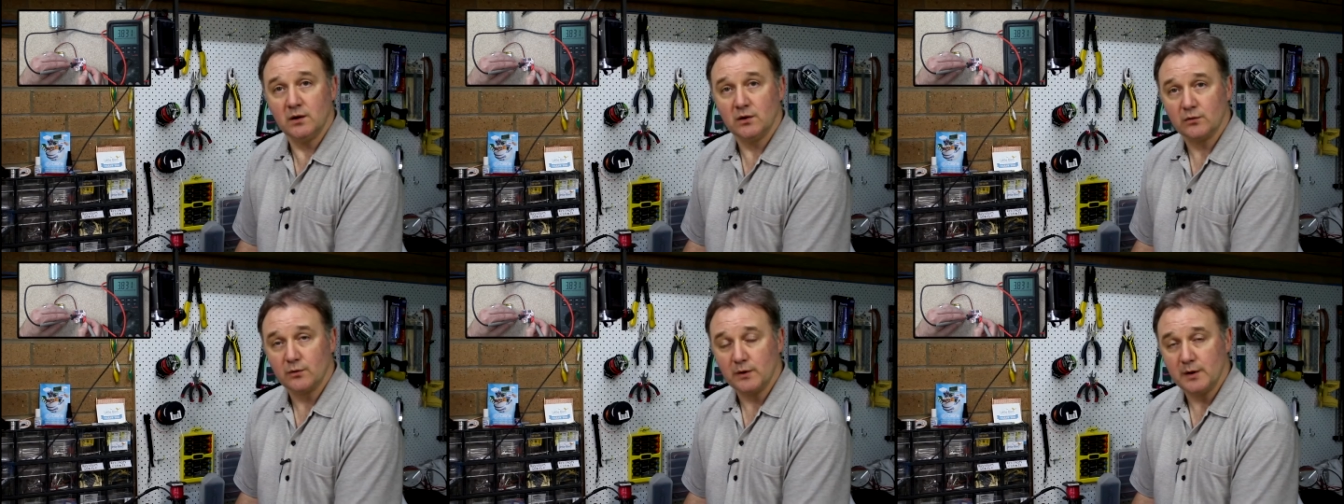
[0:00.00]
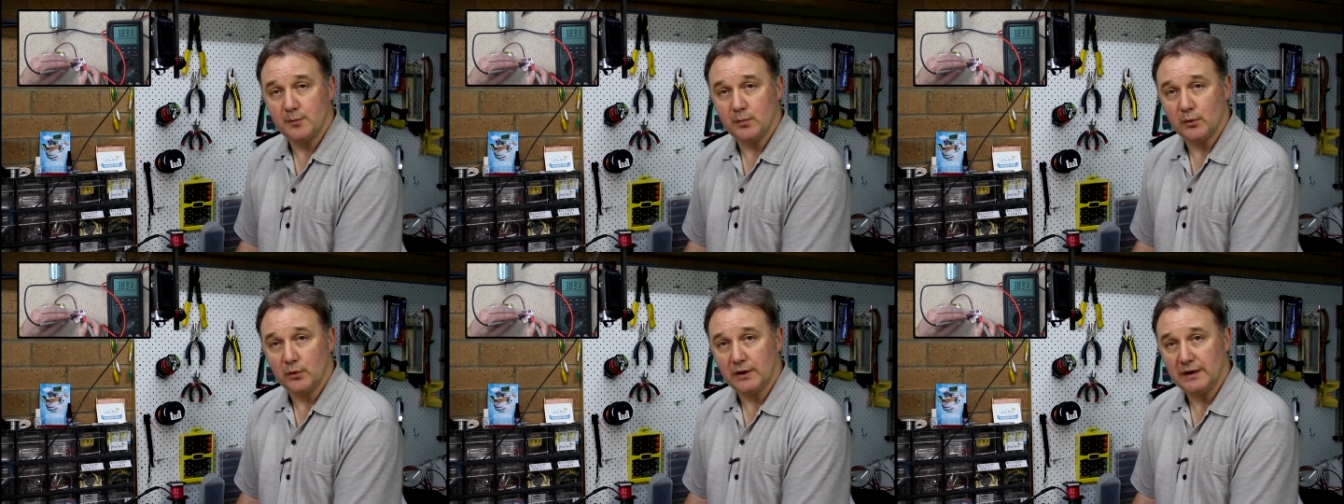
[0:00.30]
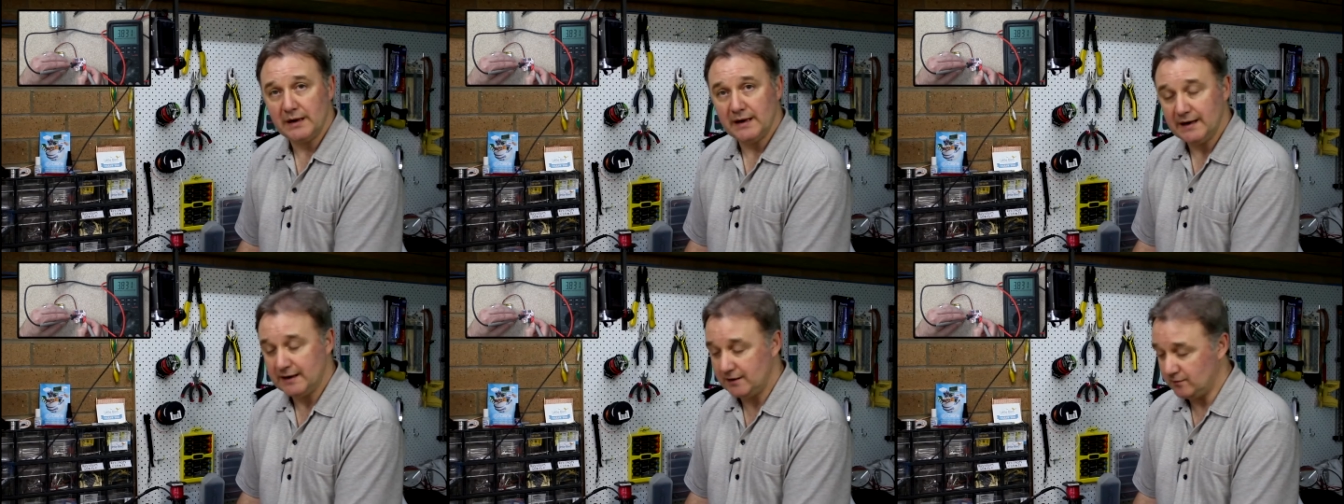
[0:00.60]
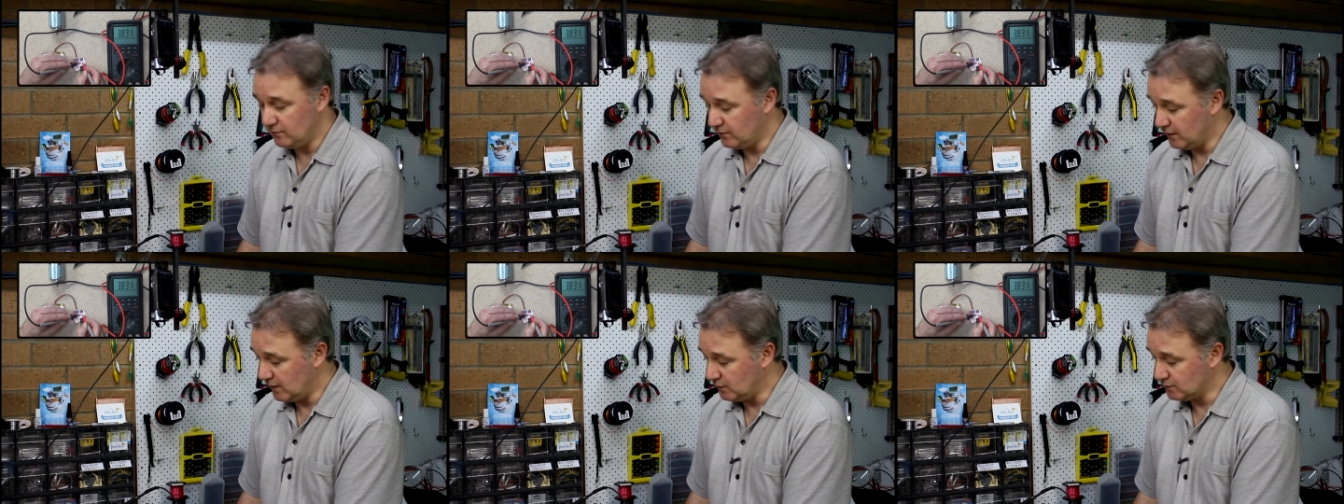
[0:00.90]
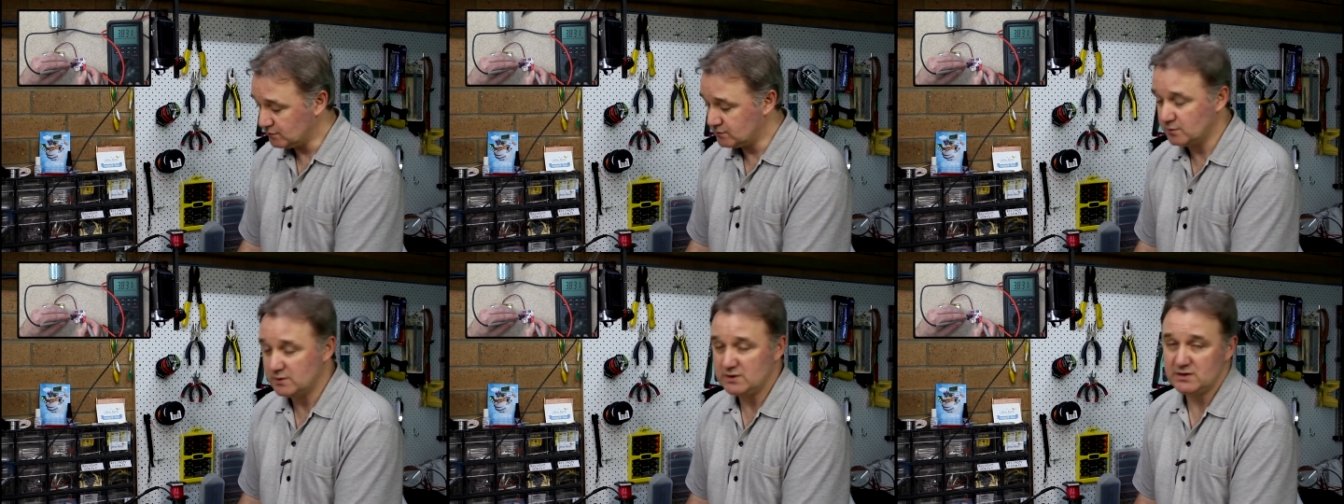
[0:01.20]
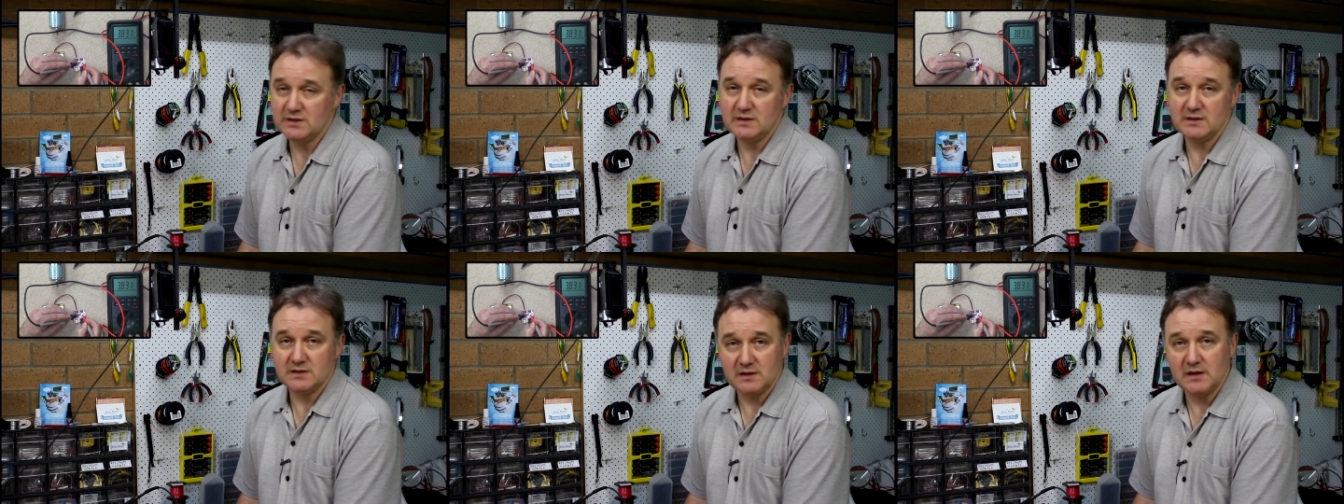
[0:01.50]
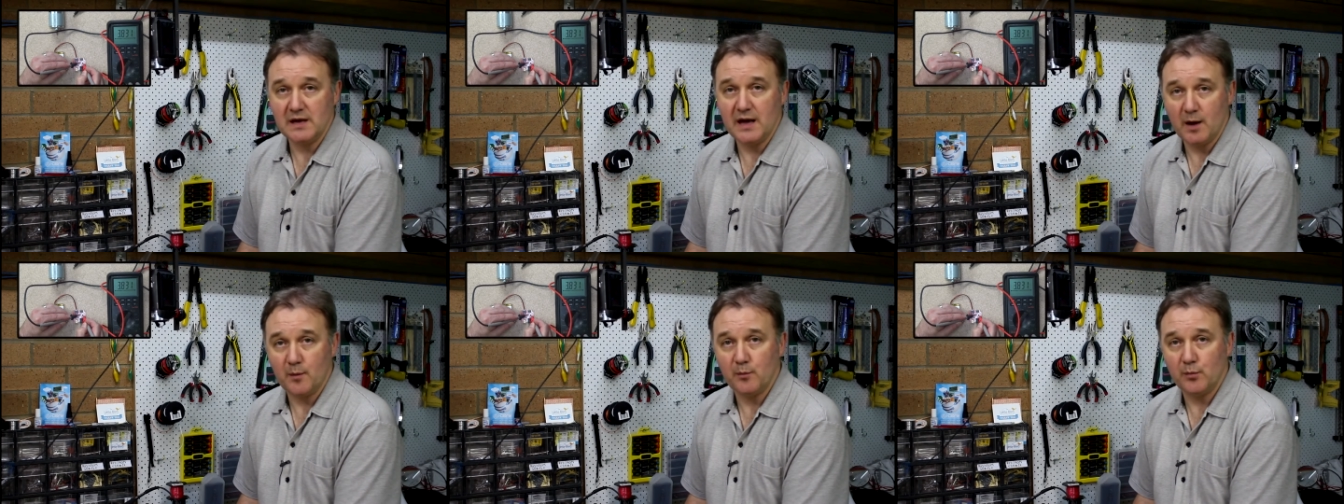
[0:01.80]
3.8 volts which is
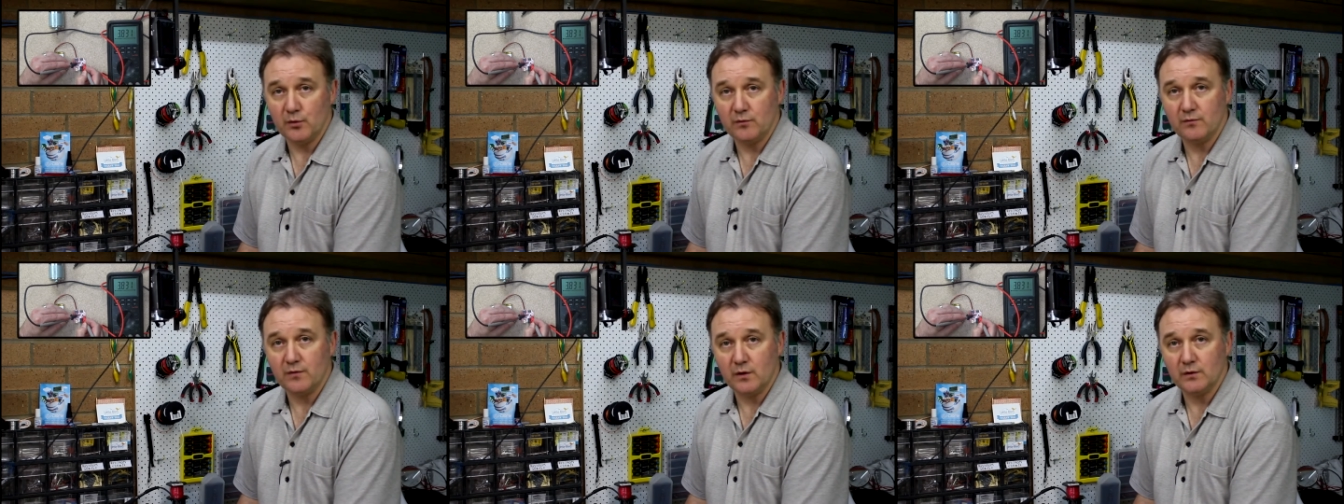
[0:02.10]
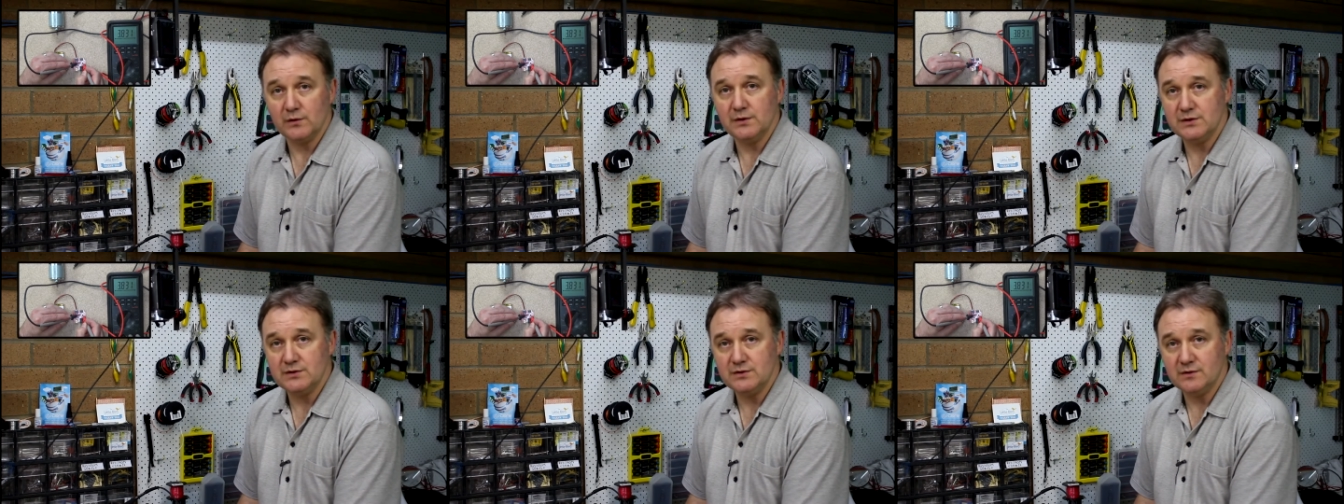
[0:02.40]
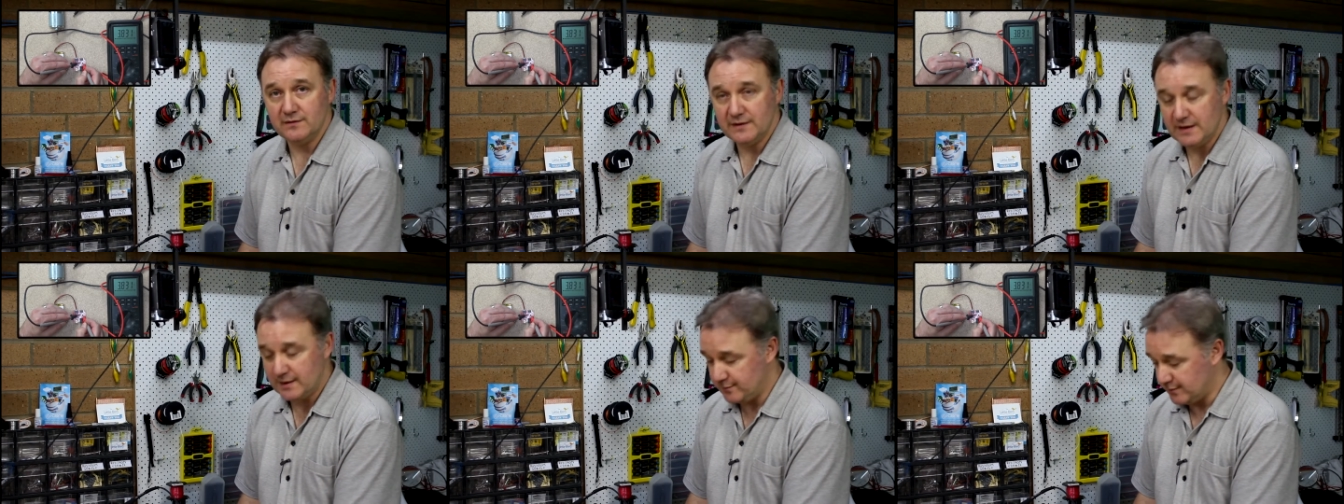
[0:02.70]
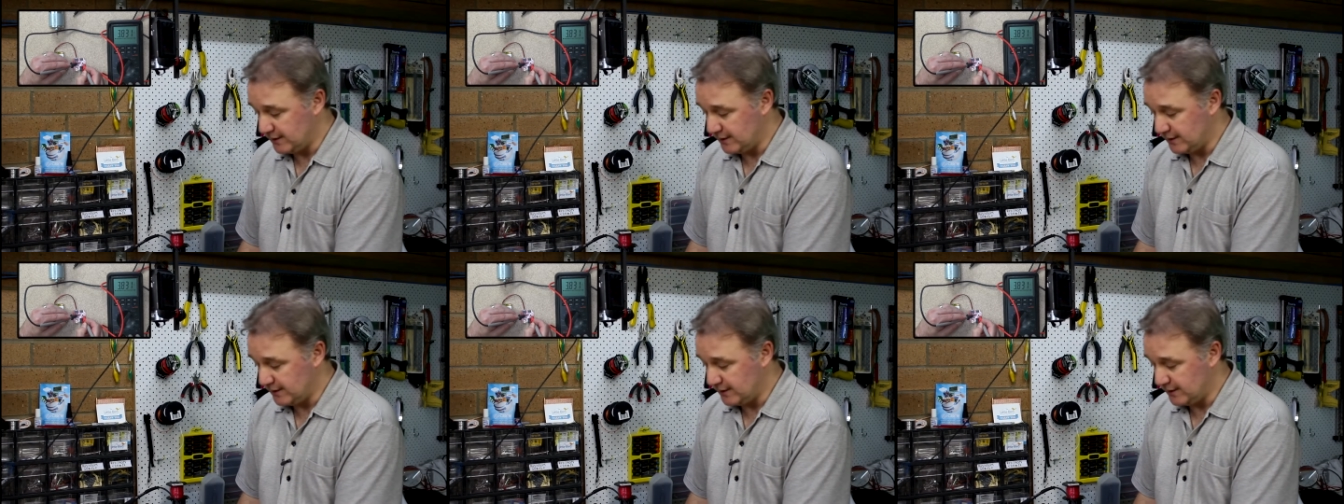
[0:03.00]
the output voltage of that